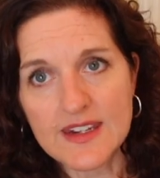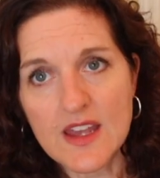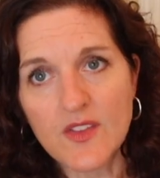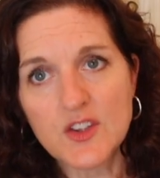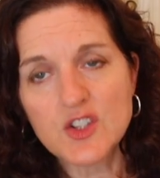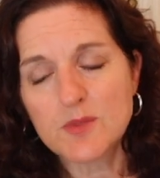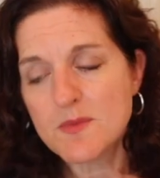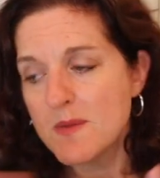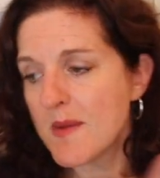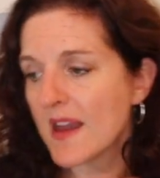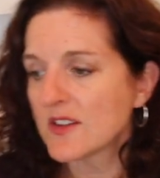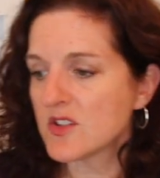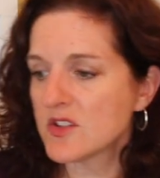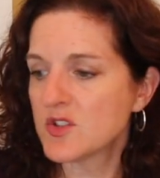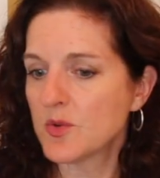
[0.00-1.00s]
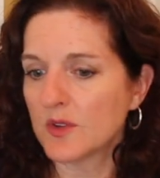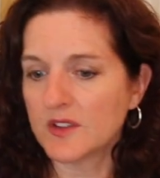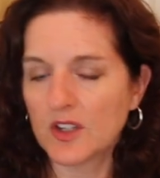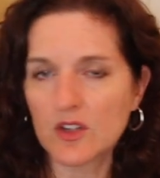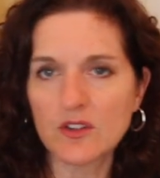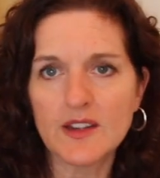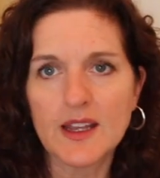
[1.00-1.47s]
Now they took me back just to a
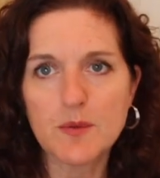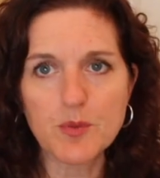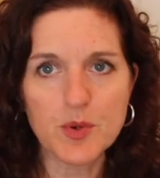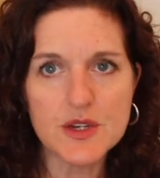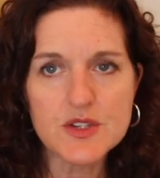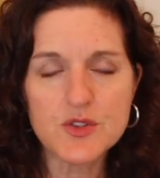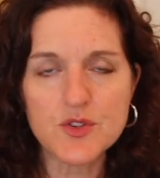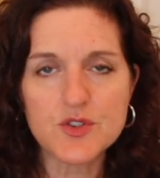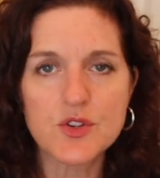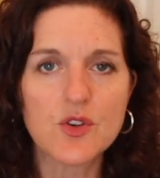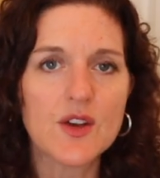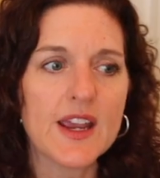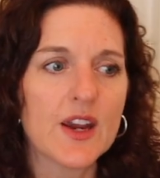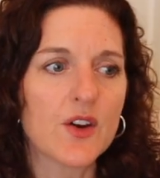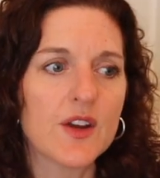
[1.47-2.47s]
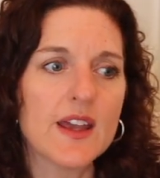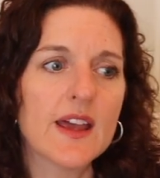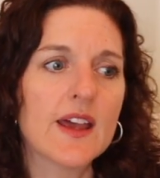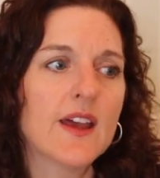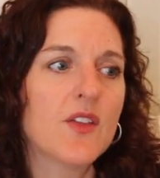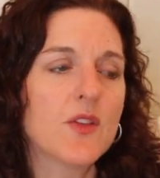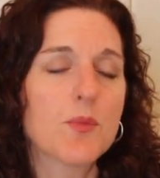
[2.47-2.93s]
little like pre-surgical area.